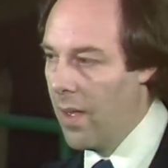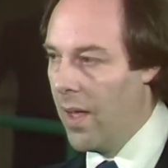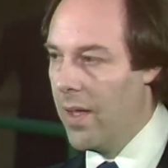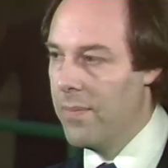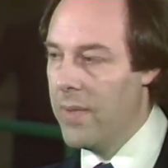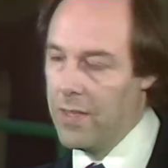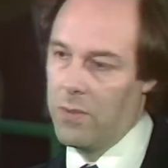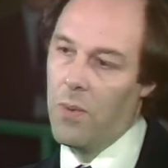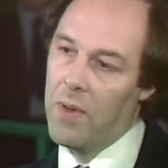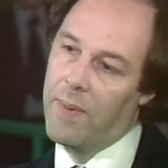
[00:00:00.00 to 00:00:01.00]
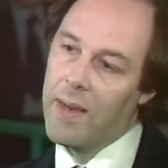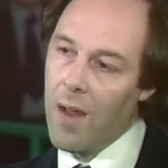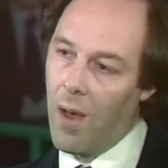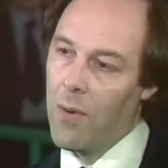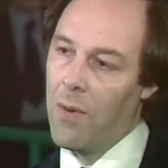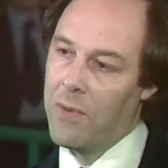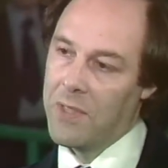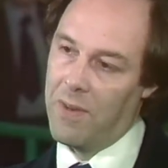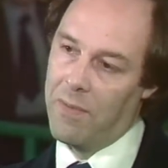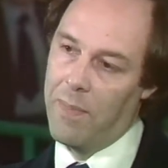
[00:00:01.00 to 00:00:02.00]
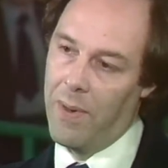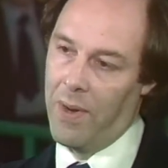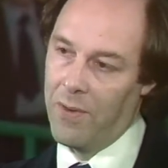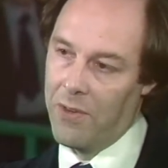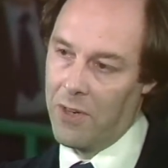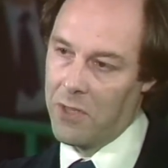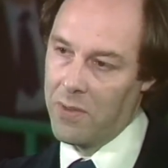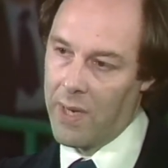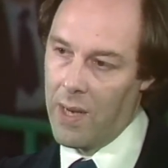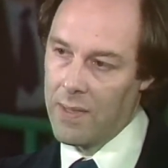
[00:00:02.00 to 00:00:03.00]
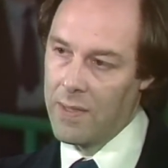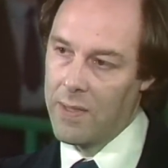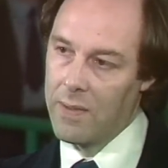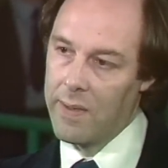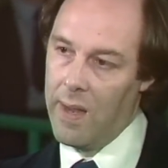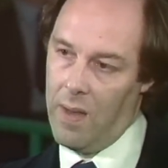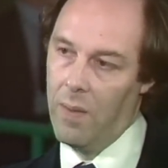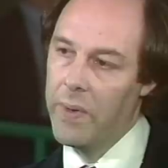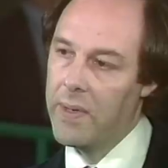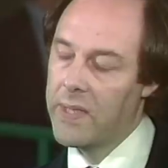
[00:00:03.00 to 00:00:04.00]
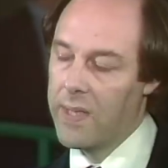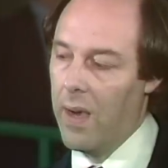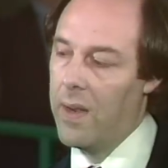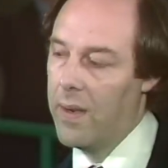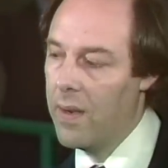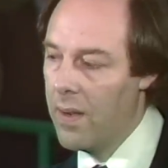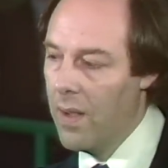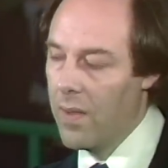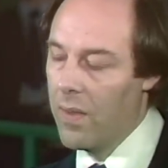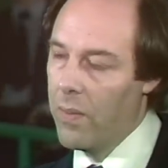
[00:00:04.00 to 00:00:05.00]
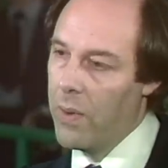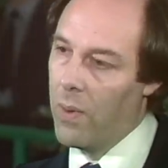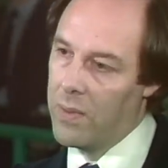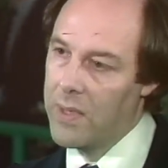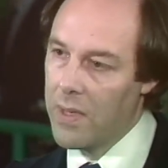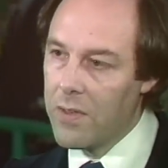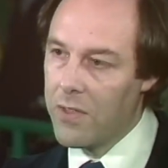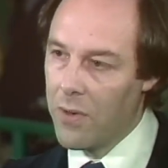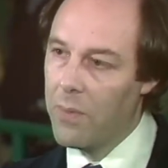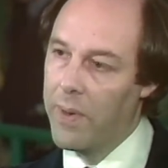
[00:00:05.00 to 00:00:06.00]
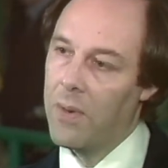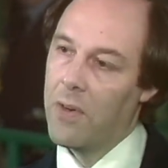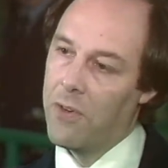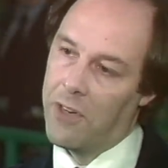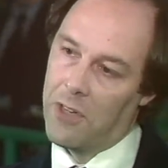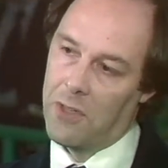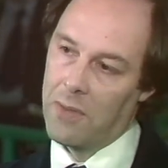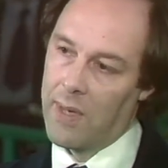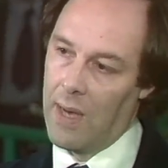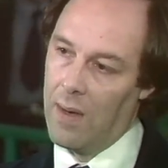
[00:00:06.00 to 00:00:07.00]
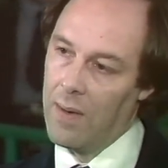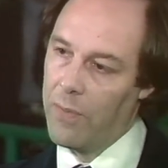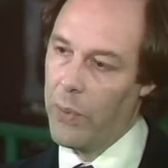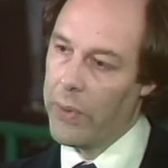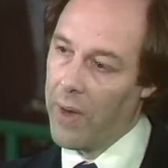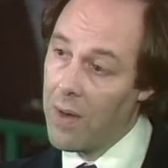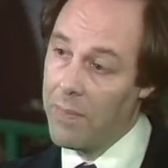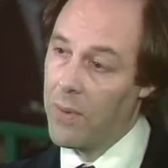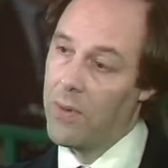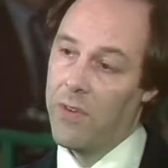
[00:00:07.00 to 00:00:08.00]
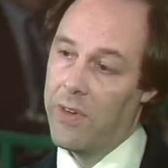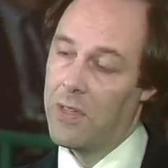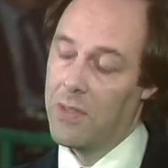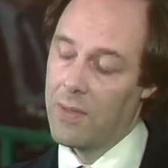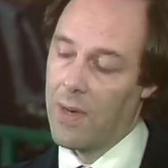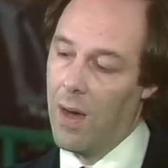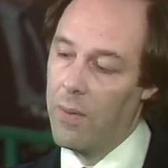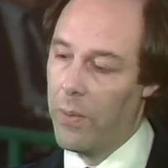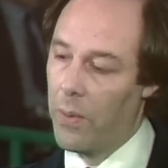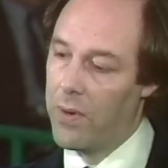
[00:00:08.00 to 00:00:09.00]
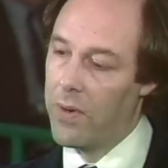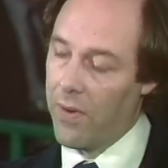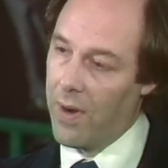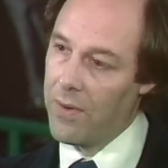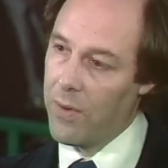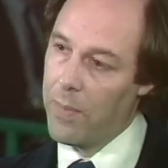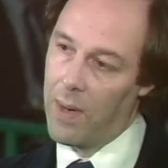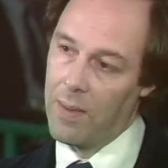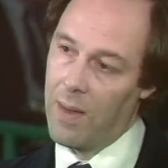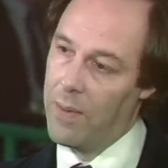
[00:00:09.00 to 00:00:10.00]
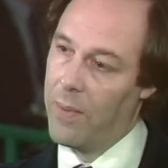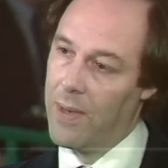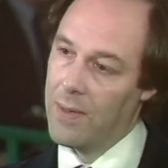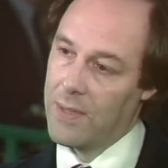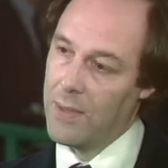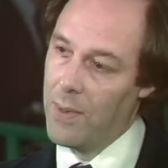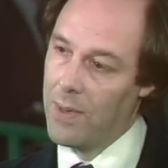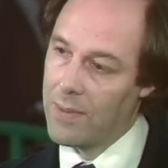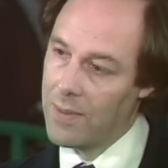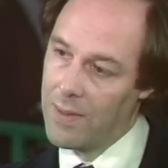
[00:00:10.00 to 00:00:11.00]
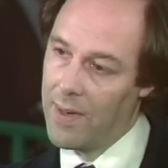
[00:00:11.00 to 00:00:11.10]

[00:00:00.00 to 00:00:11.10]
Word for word: Um, yes, well, we've been known, obviously, for building traditional cars until now, and we decided that we wanted to build a traditional car, and if we were going to build a traditional car, we wanted to try and do it better than anybody else in the world.